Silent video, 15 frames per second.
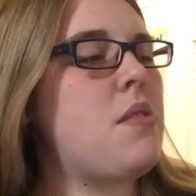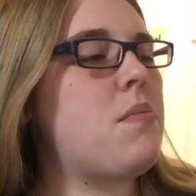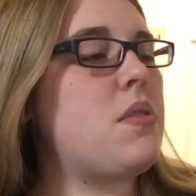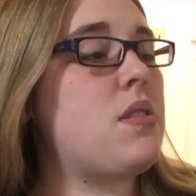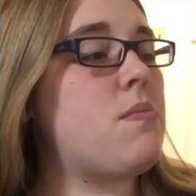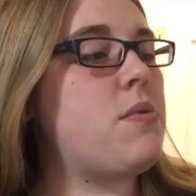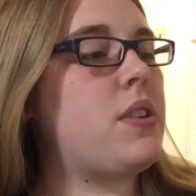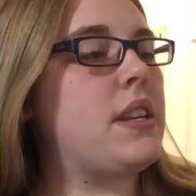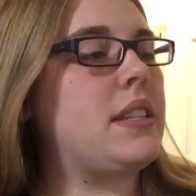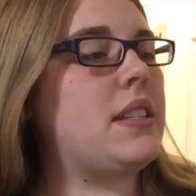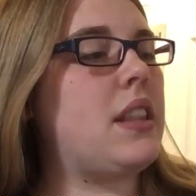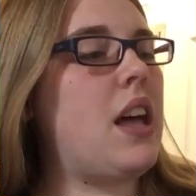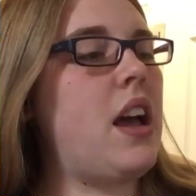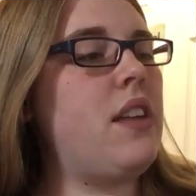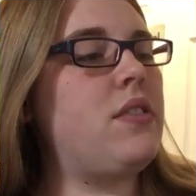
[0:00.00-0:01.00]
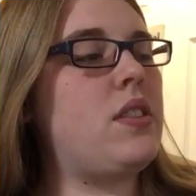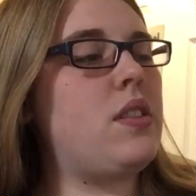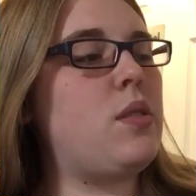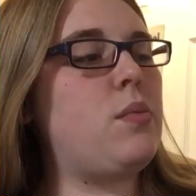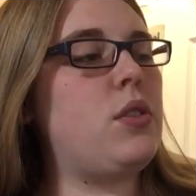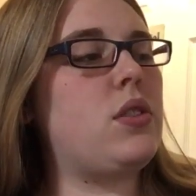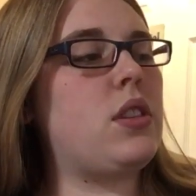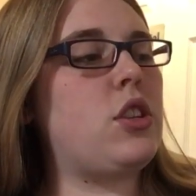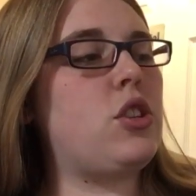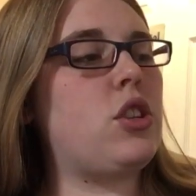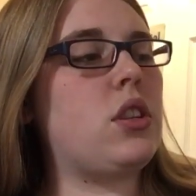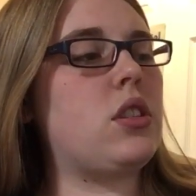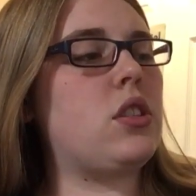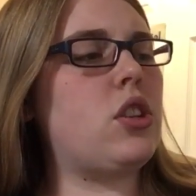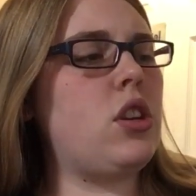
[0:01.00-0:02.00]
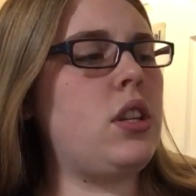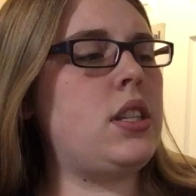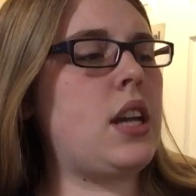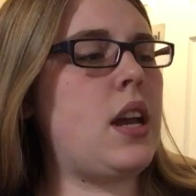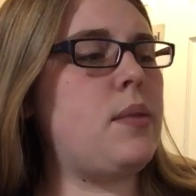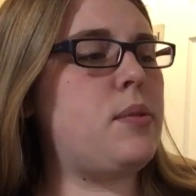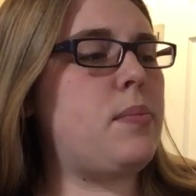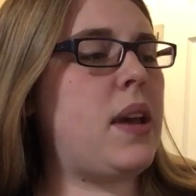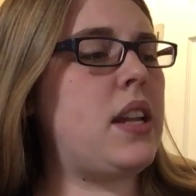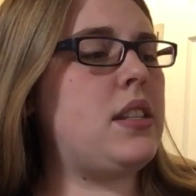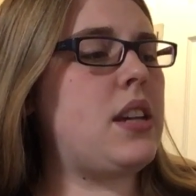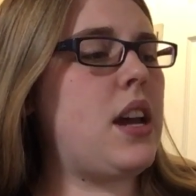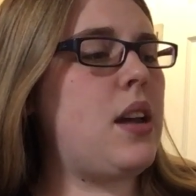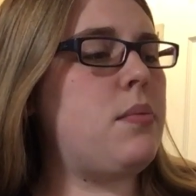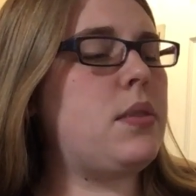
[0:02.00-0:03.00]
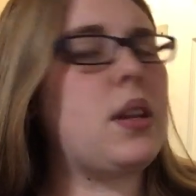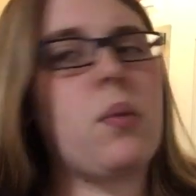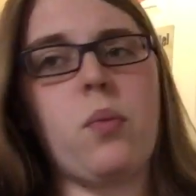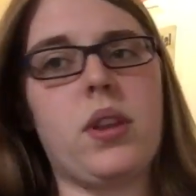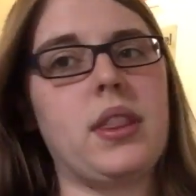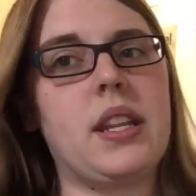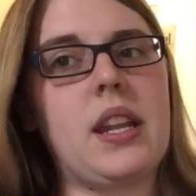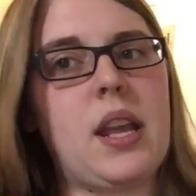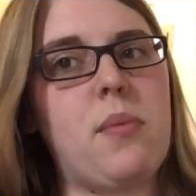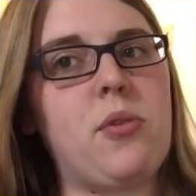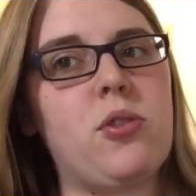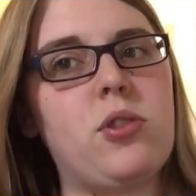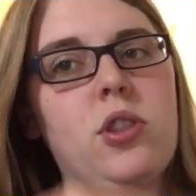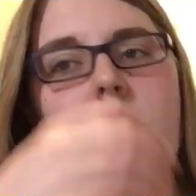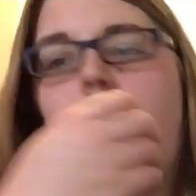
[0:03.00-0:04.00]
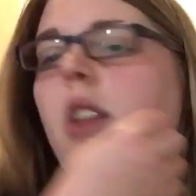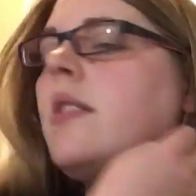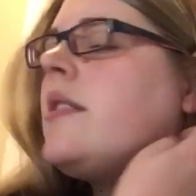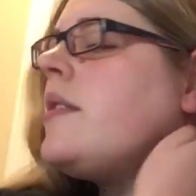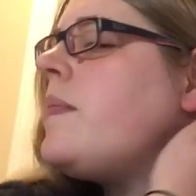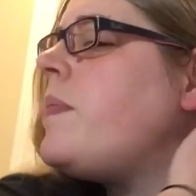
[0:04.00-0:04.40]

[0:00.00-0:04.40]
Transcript: But the book is Lives of the Musicians, Good Times, Bad Times, and What the Neighbors Thought.